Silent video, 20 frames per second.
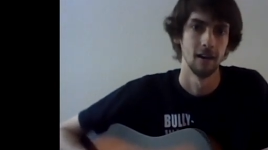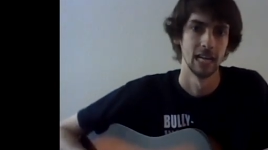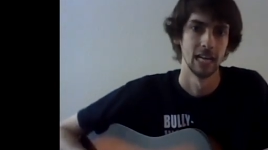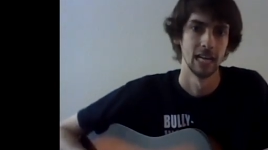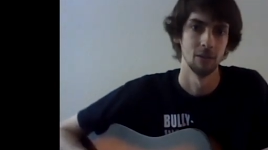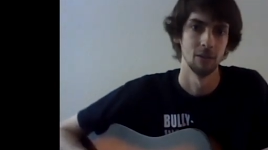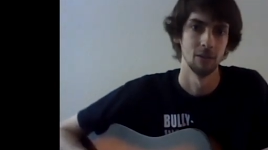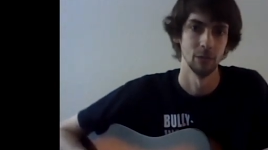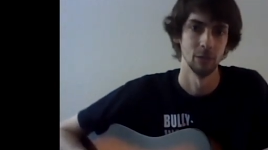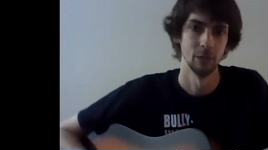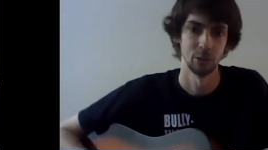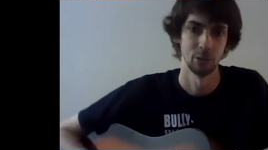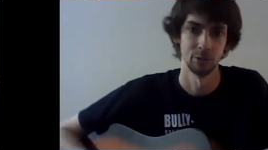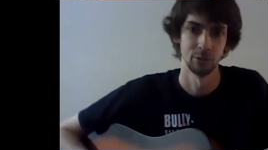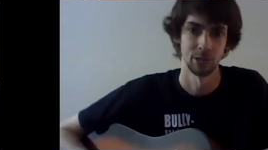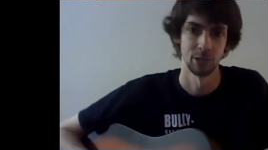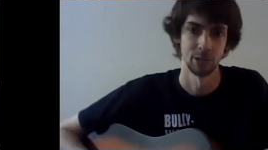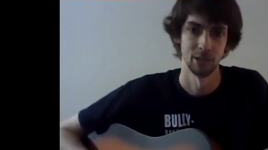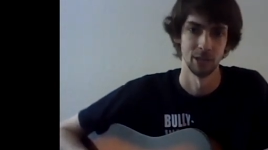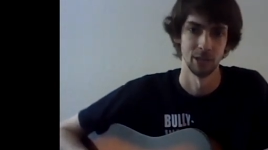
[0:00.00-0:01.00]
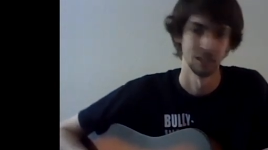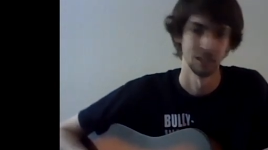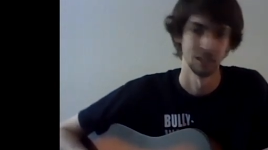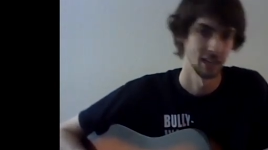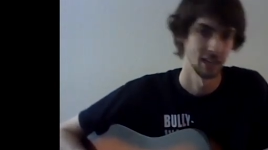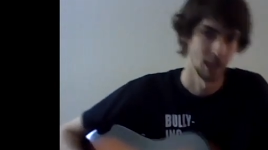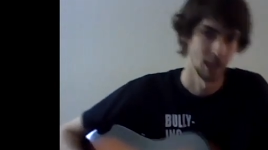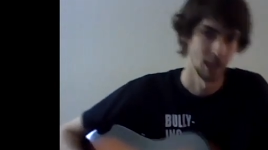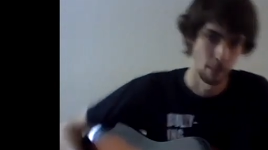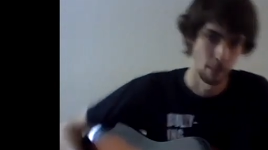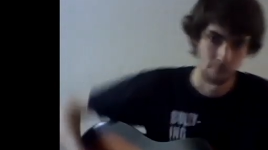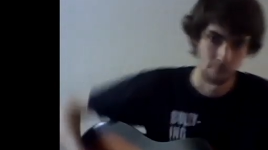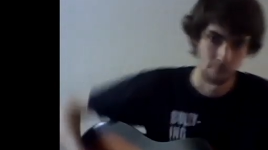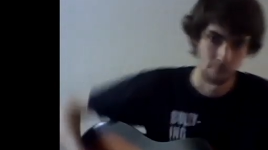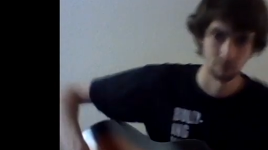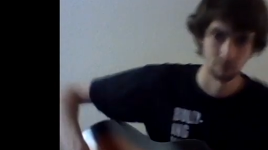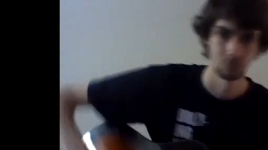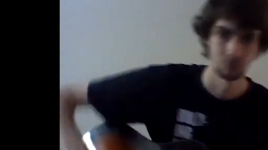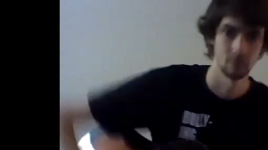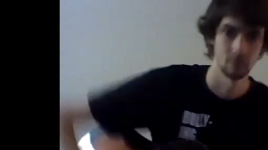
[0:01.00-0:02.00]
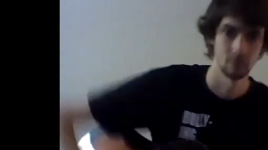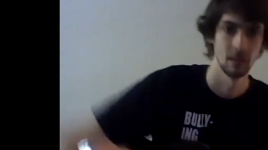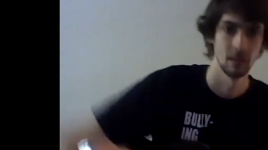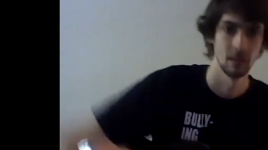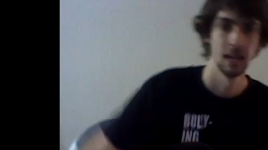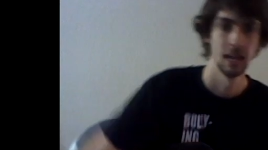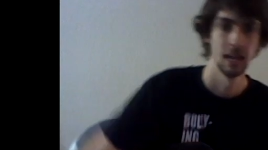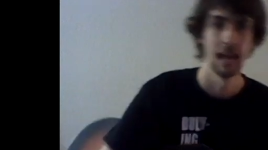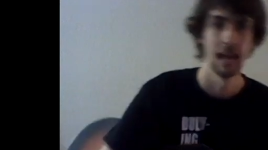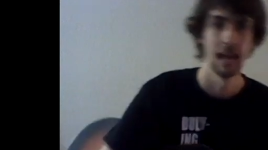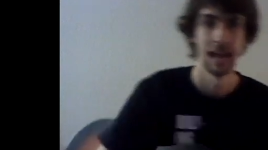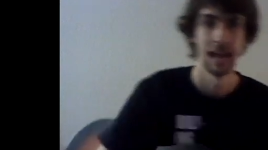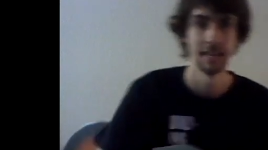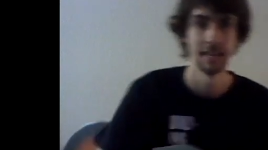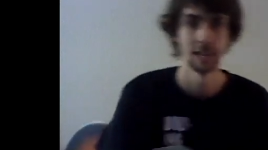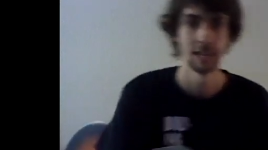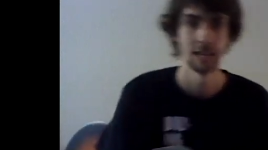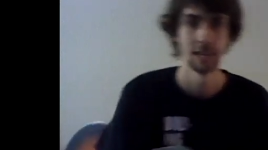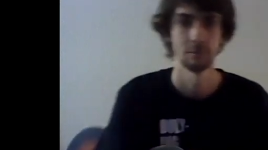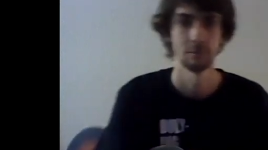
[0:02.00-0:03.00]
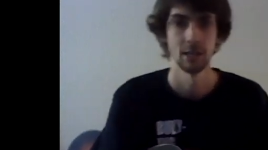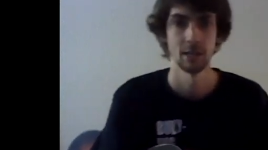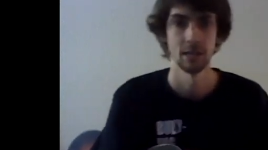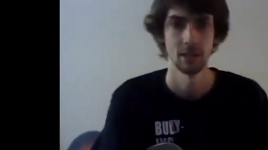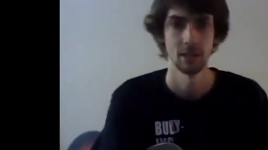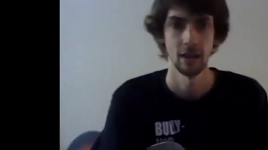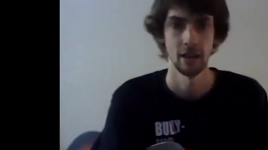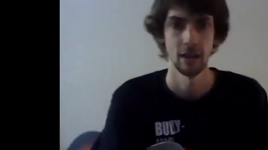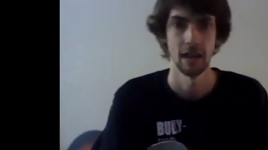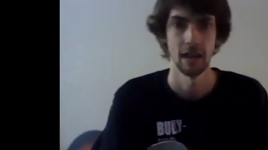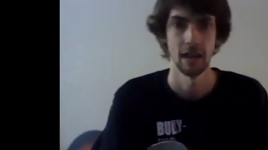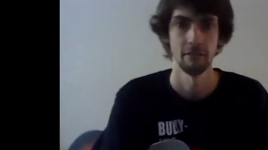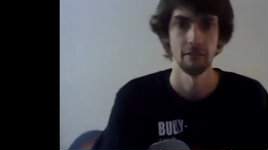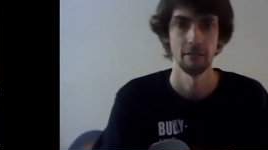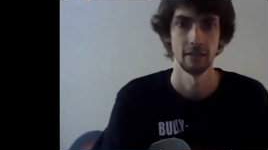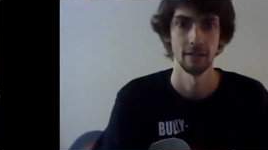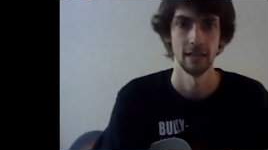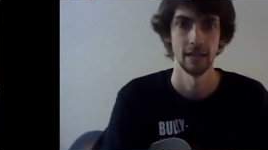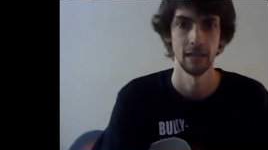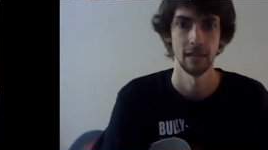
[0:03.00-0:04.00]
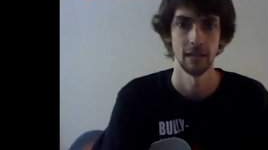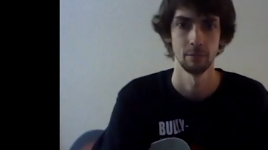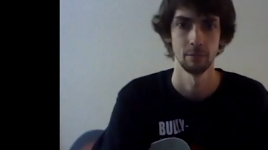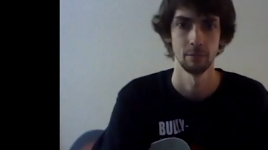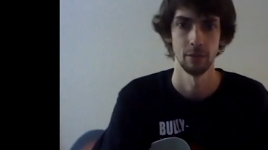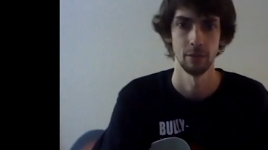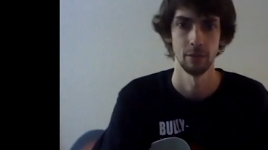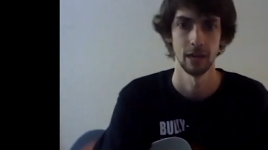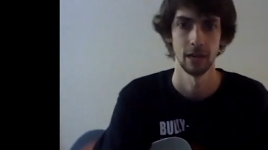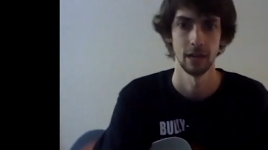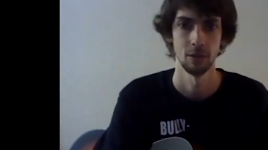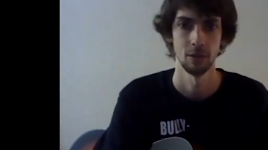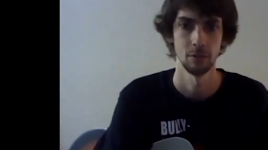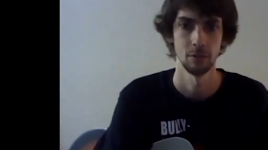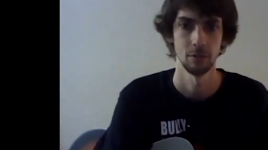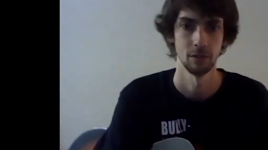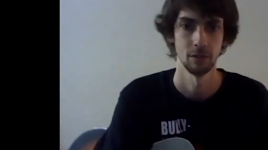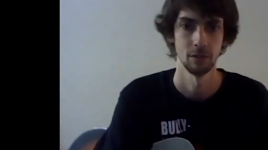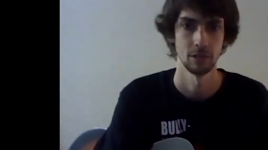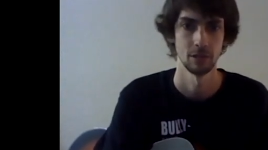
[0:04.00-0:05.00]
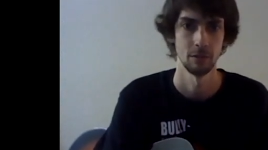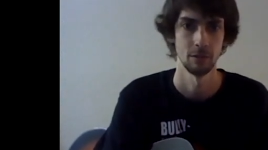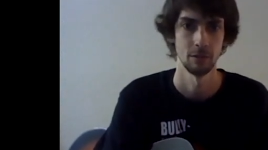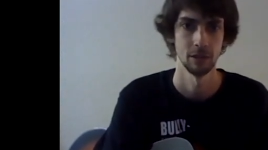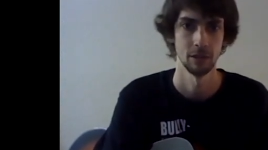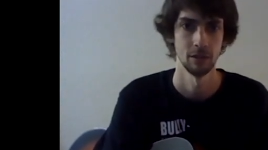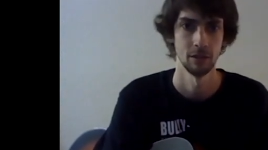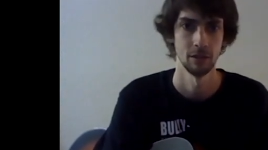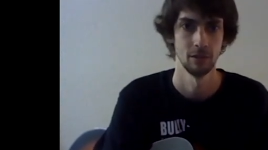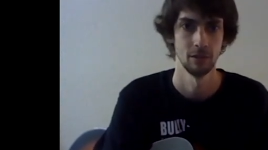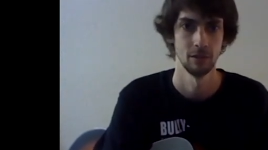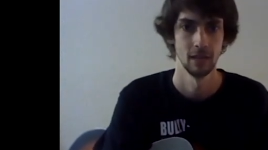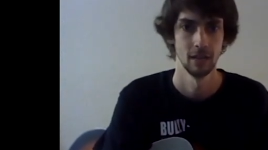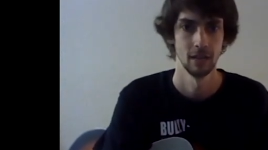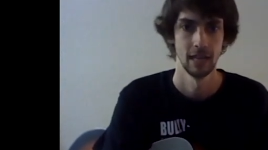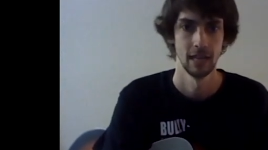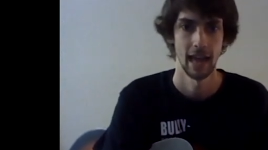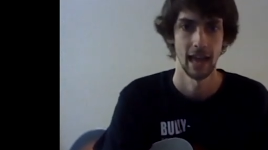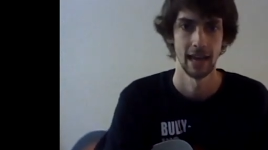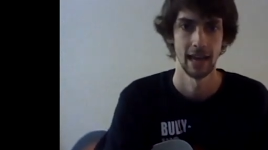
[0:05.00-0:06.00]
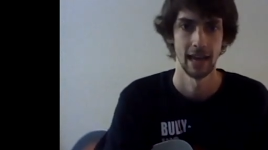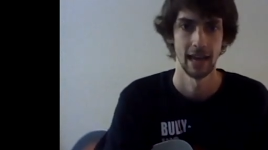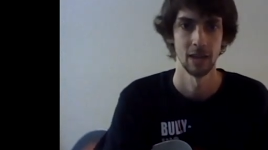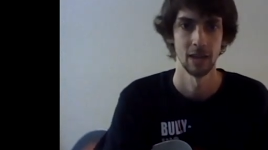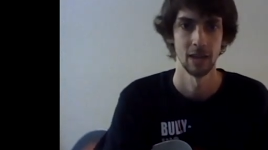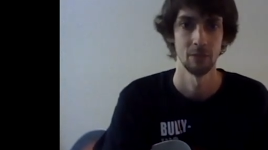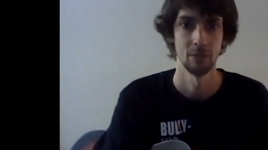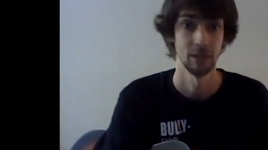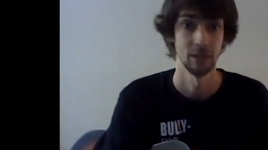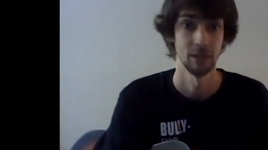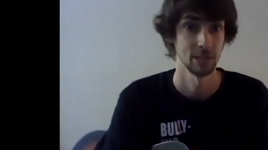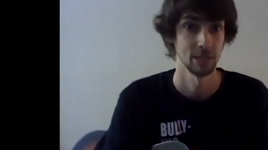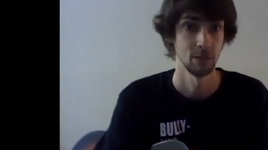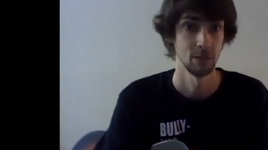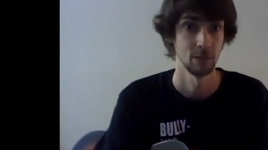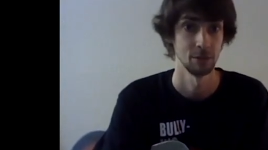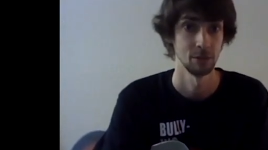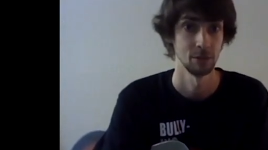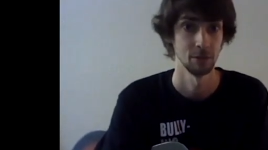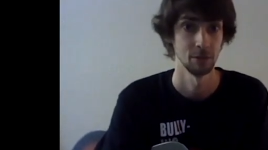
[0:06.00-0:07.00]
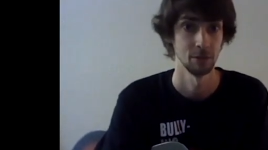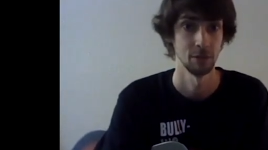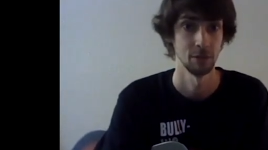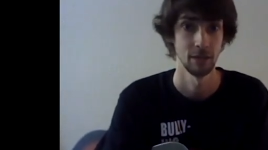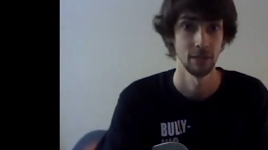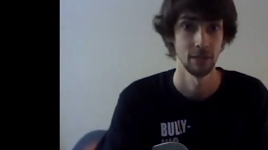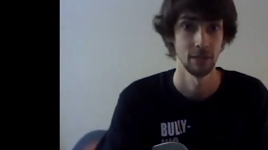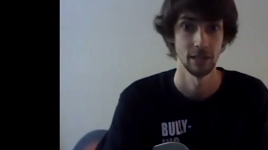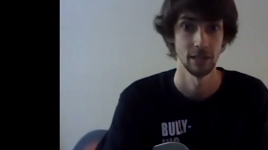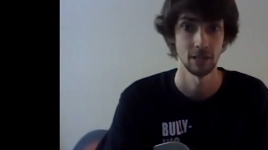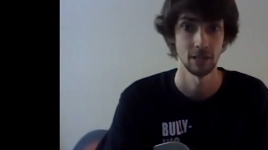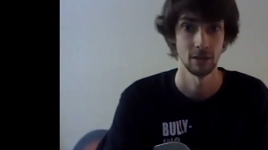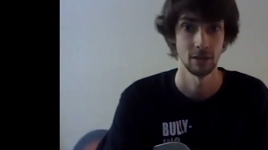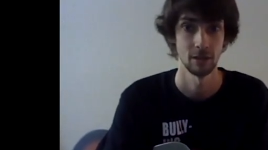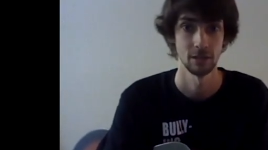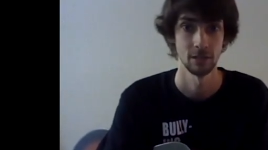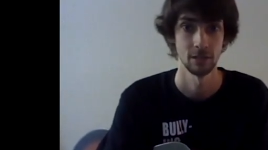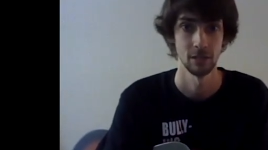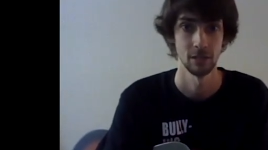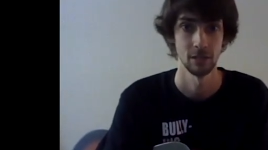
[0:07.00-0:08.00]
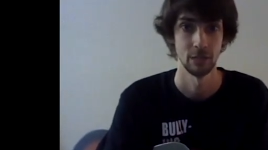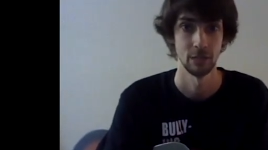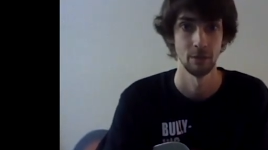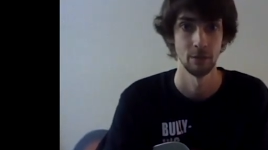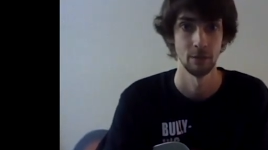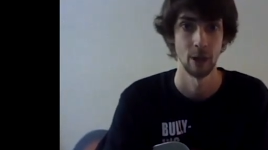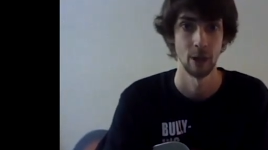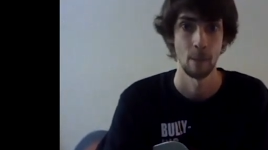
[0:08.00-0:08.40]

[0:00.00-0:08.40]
really cool song. And yeah, that's all I have for today, but I hope you learned something new, and I hope that this helps you learn to play the guitar just a little bit better.